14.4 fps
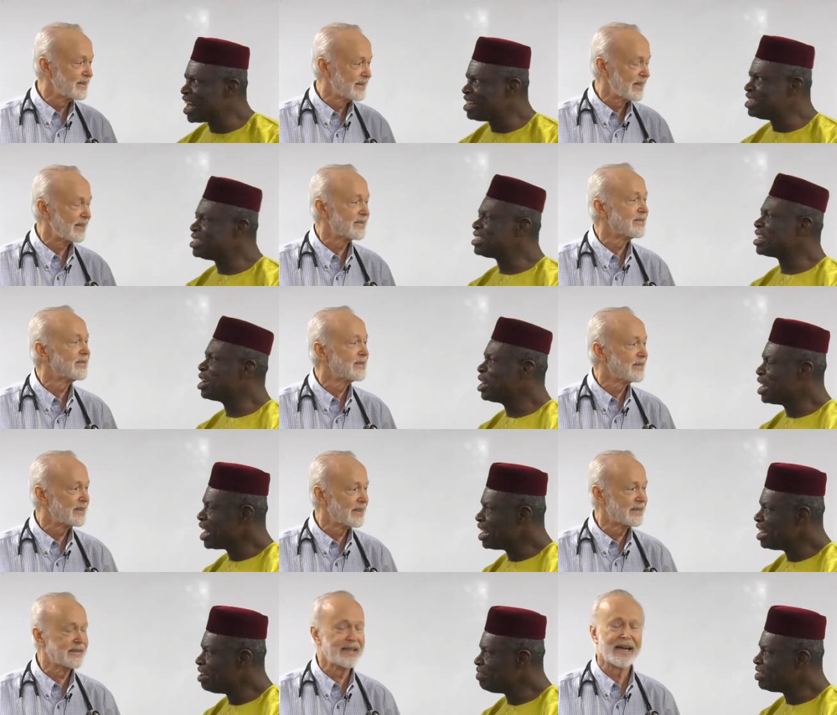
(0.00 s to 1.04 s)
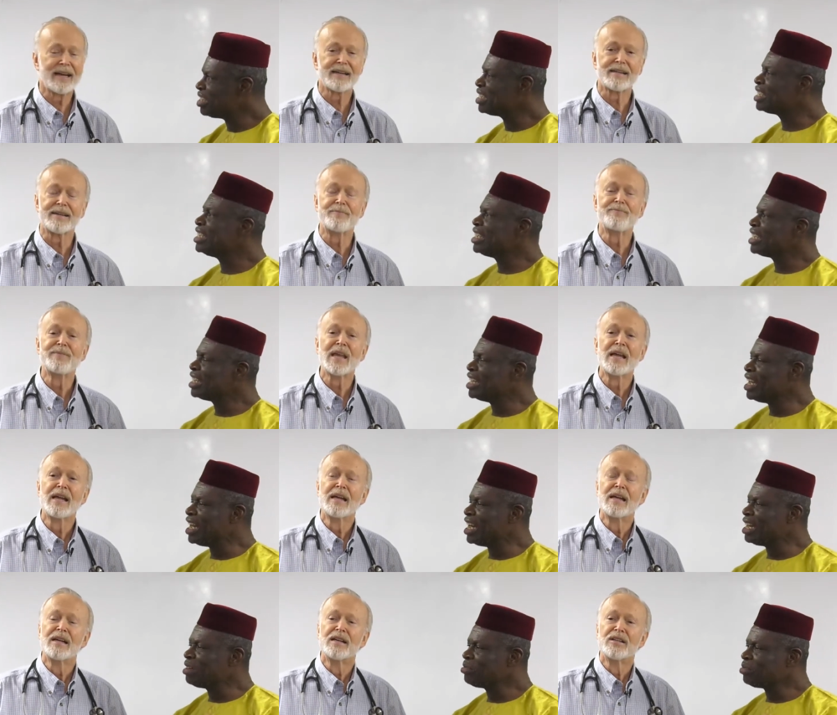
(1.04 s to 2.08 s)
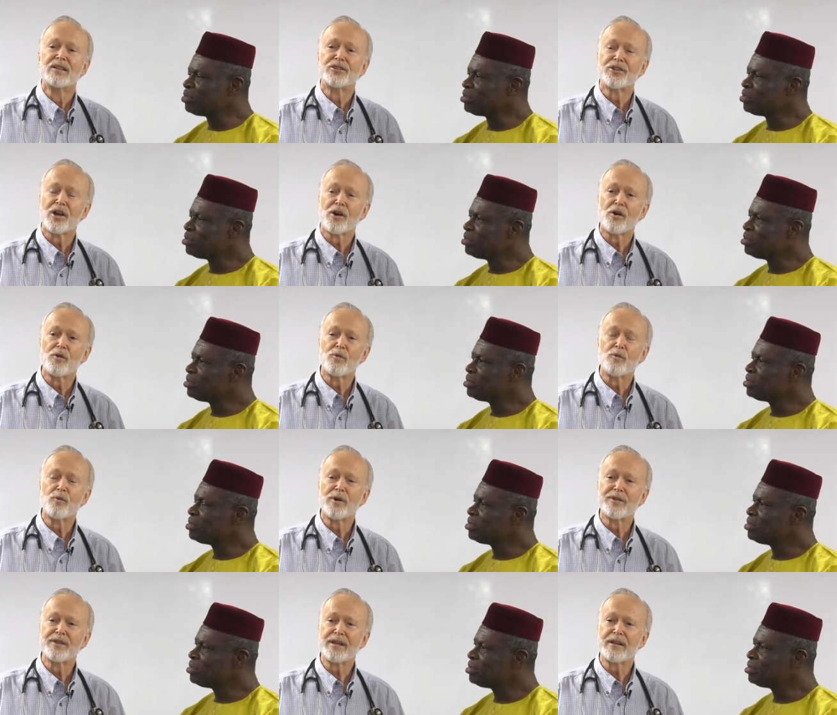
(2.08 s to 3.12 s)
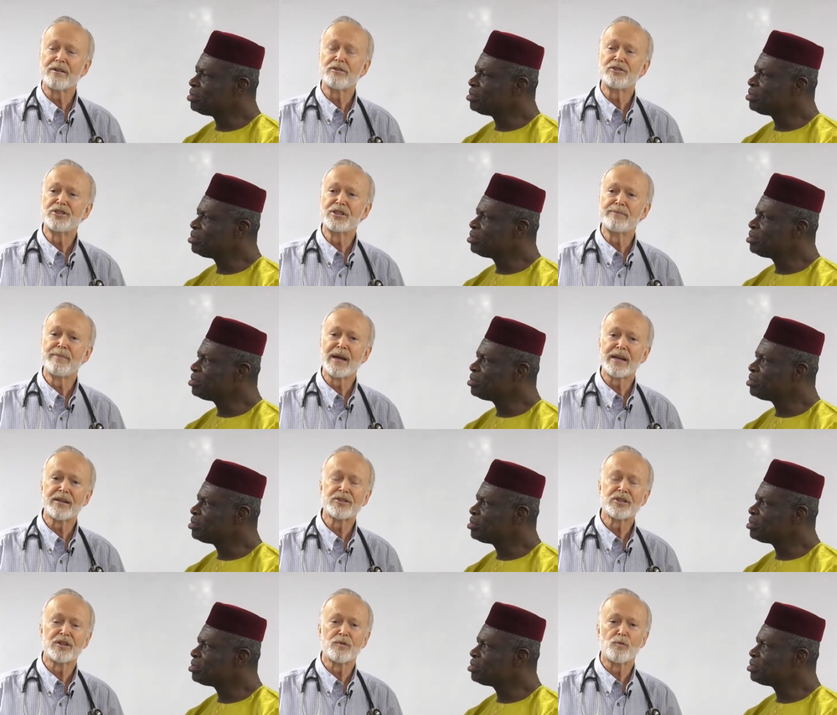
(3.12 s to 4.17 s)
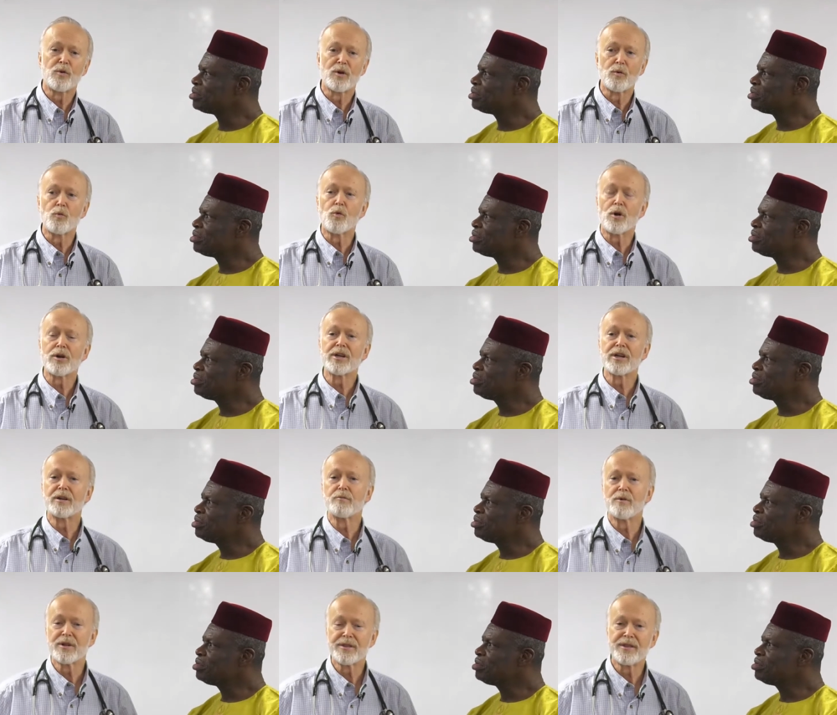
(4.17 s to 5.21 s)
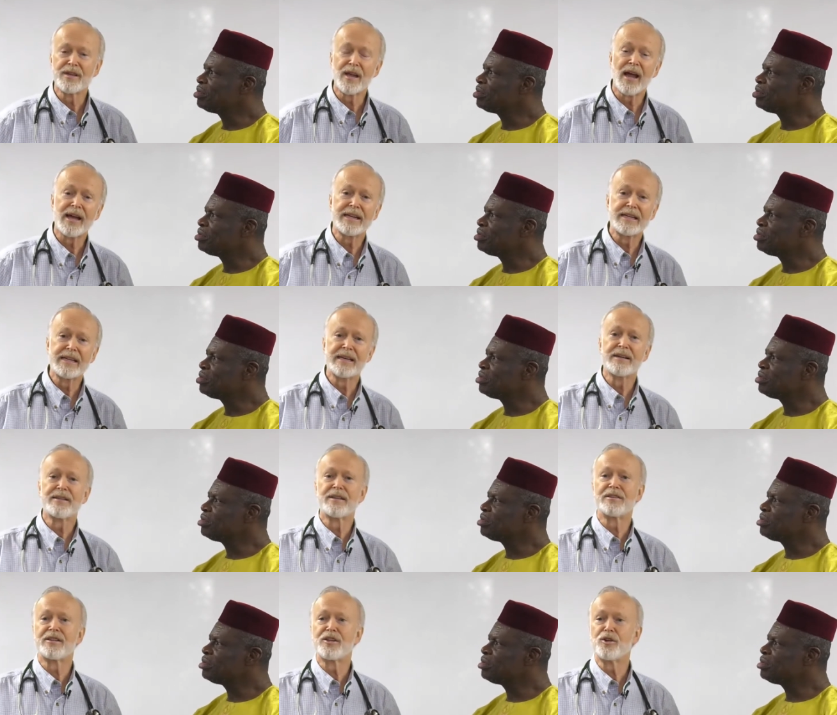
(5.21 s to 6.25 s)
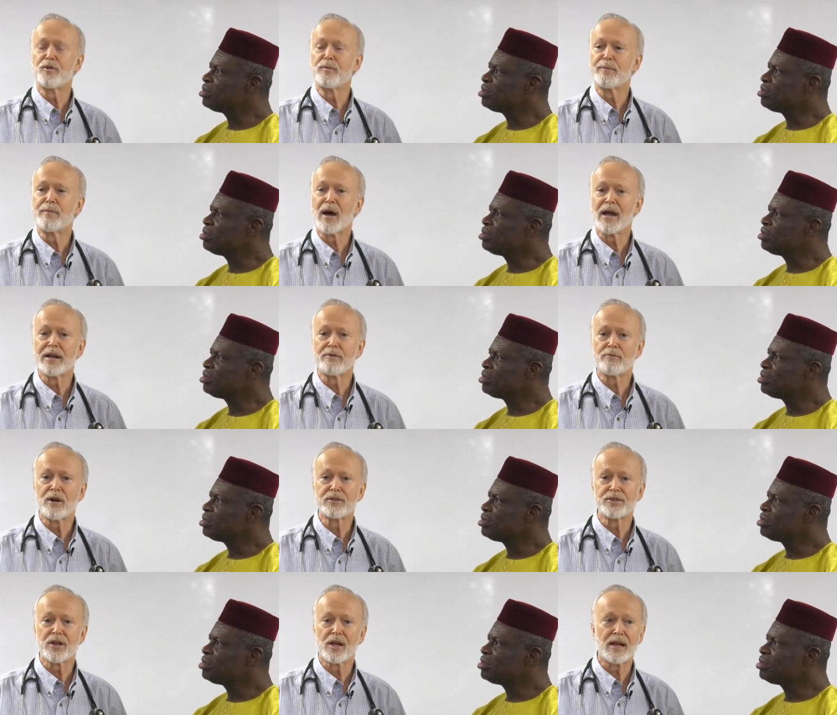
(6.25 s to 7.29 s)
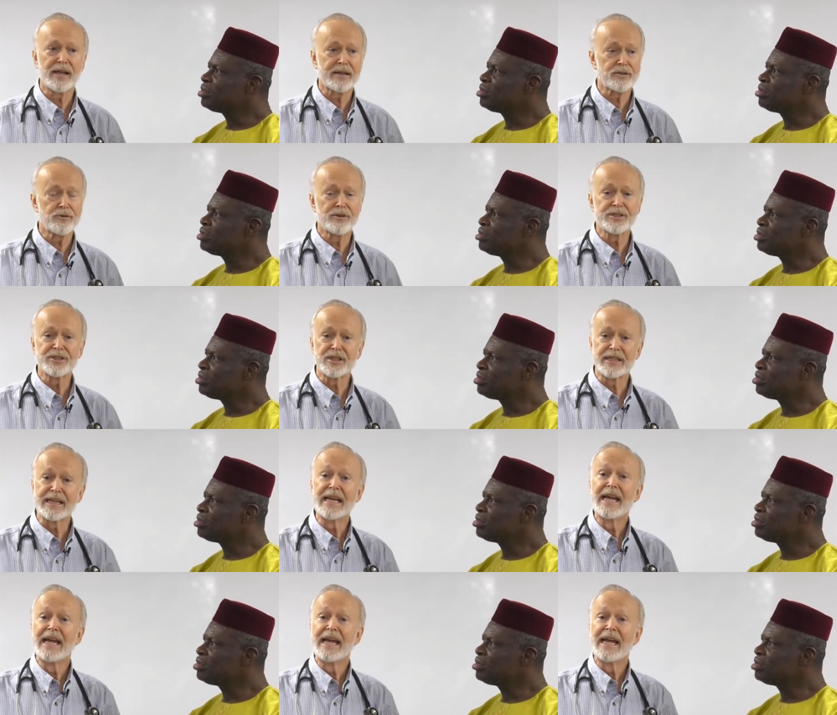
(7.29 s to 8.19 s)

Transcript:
Speaker 1: at yes, the cellular level, exactly, yeah.
Speaker 2: So, with energy medicine, we're working with the idea that the human body runs on electricity.